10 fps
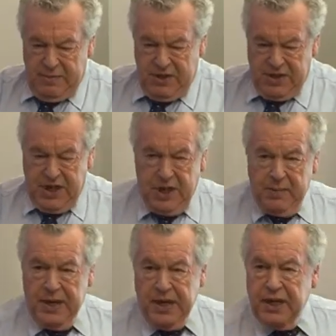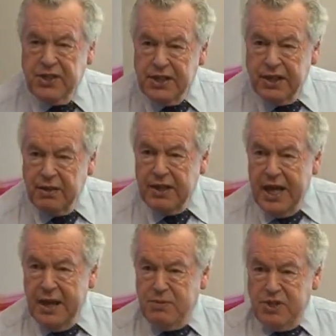but sarcopenia is something that
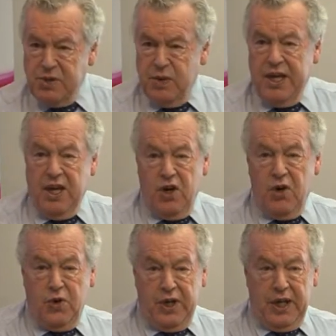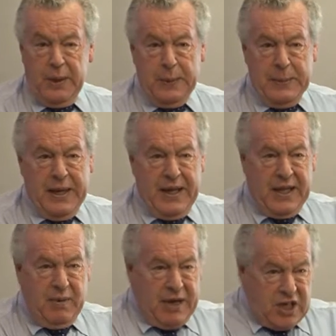happens as we get older,
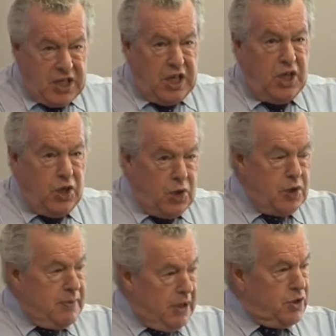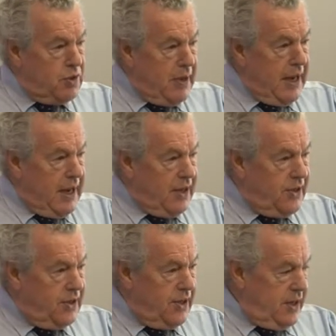that we actually lose muscle
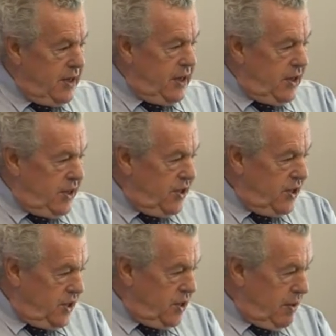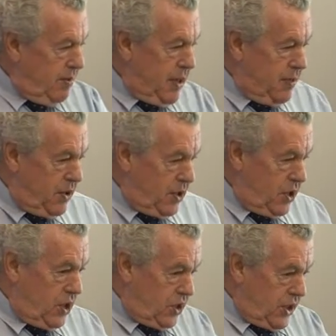mass. So this is when people,
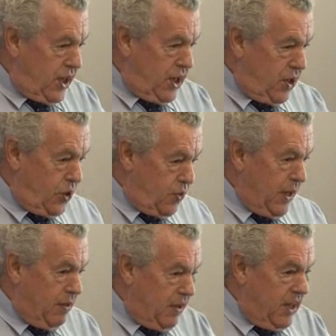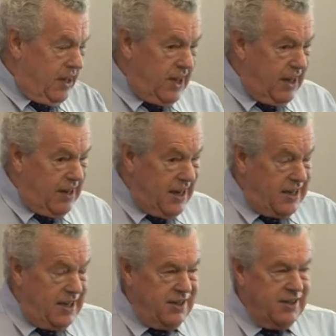you know, suddenly lose weight when they're in their
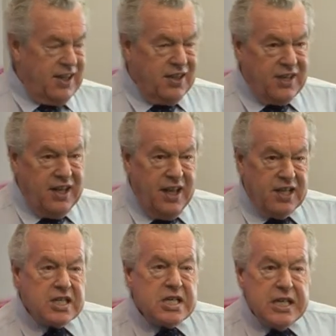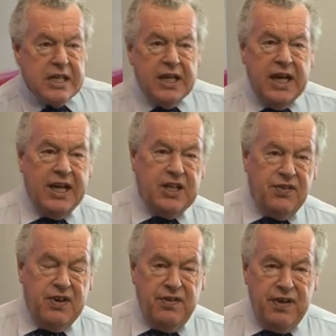80s and things like that. And it's
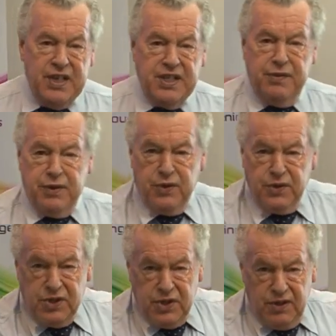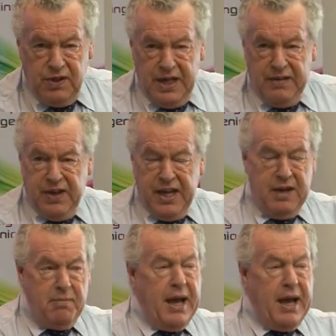very, very difficult to ever get it